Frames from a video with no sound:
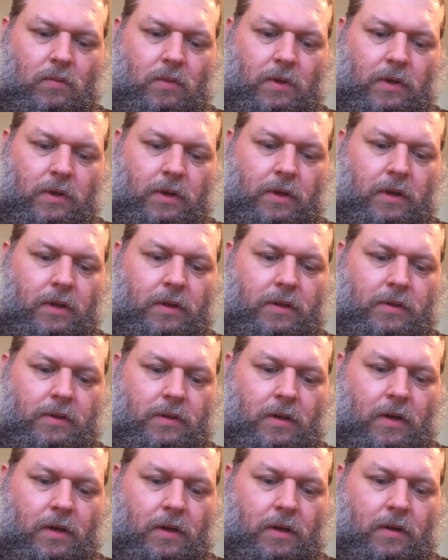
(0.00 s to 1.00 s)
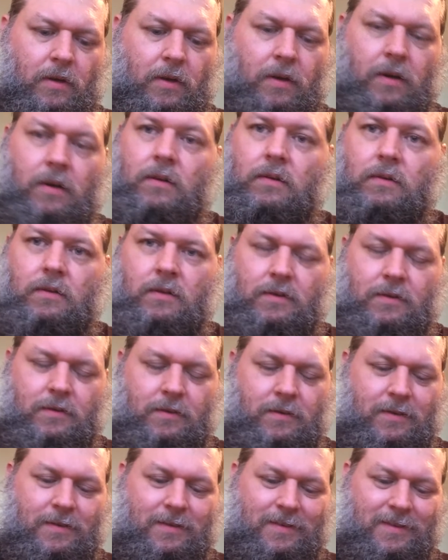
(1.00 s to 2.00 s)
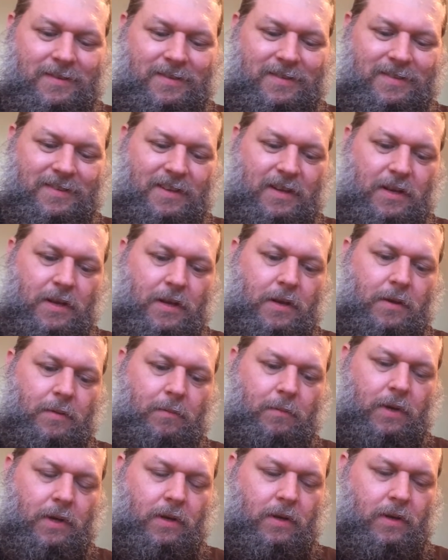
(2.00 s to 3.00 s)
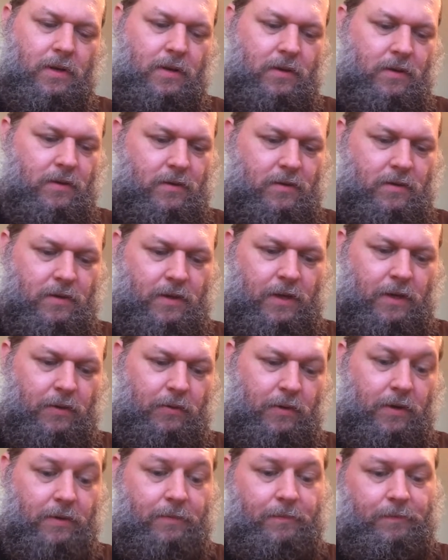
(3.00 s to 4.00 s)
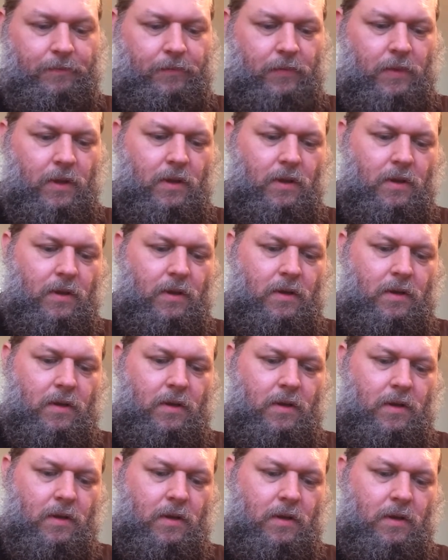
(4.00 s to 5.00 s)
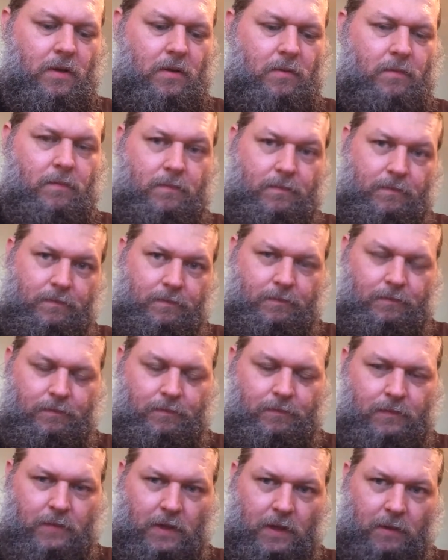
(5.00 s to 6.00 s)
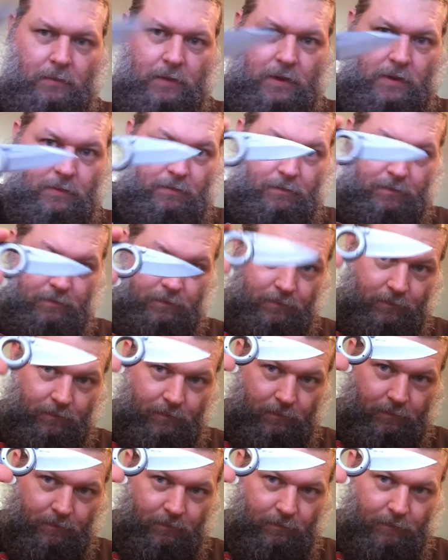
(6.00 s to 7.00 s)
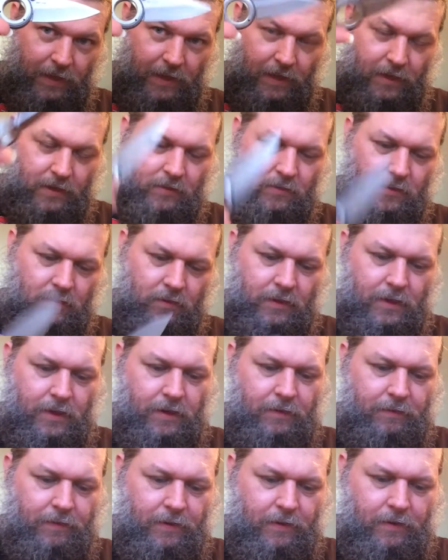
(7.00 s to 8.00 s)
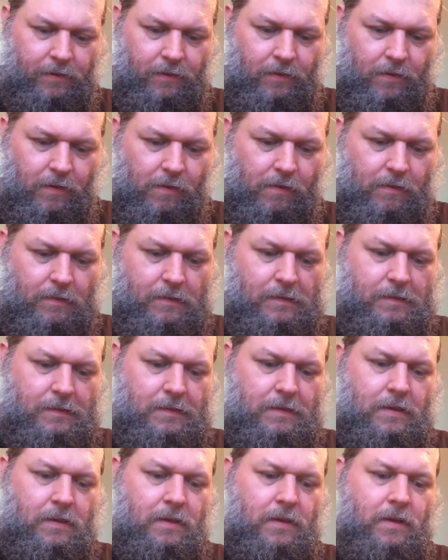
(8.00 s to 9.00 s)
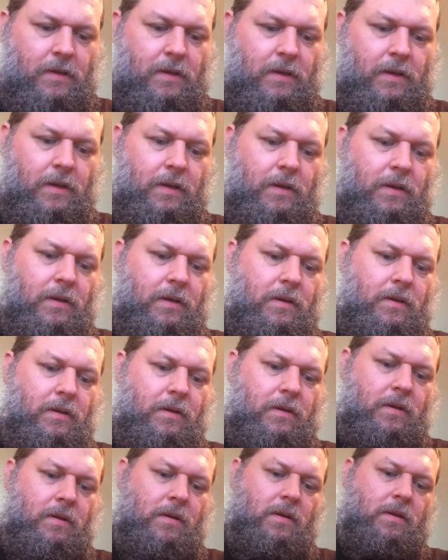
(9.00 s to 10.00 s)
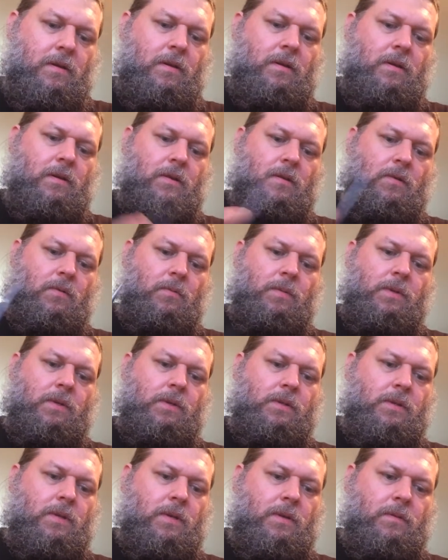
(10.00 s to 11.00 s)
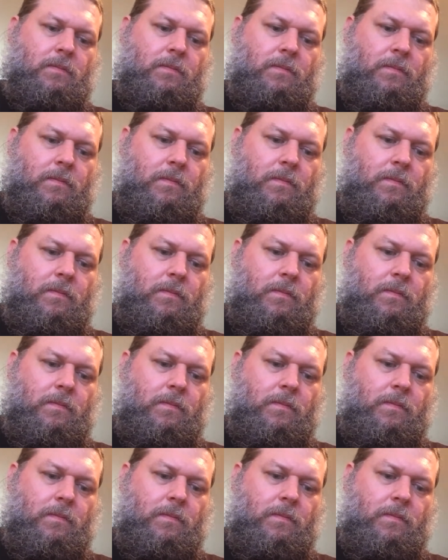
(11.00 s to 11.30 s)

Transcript: Could have done this a lot earlier, but anyway, got my badass little knife here, and open this up.